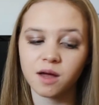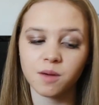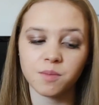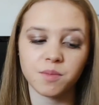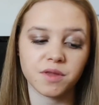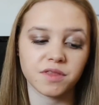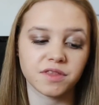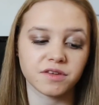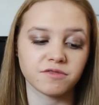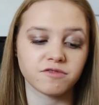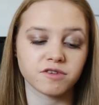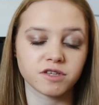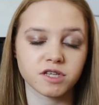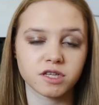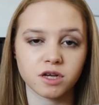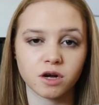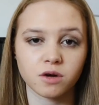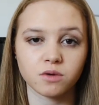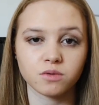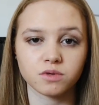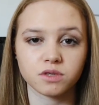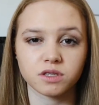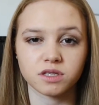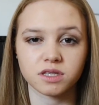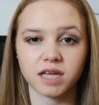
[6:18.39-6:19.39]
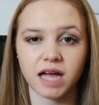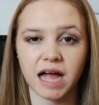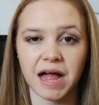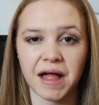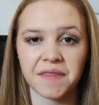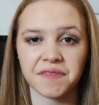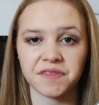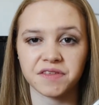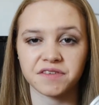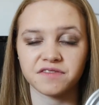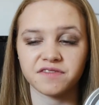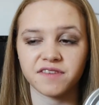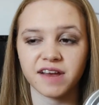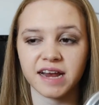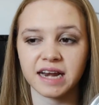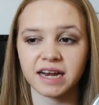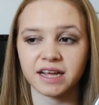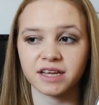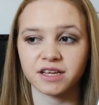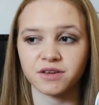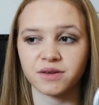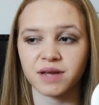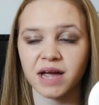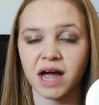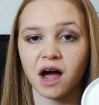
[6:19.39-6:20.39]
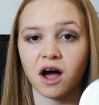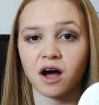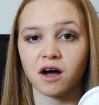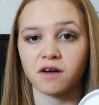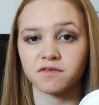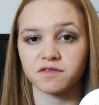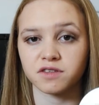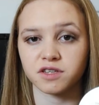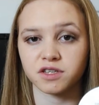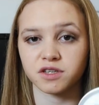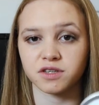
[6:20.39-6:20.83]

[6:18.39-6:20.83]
but the results and the feeling you get after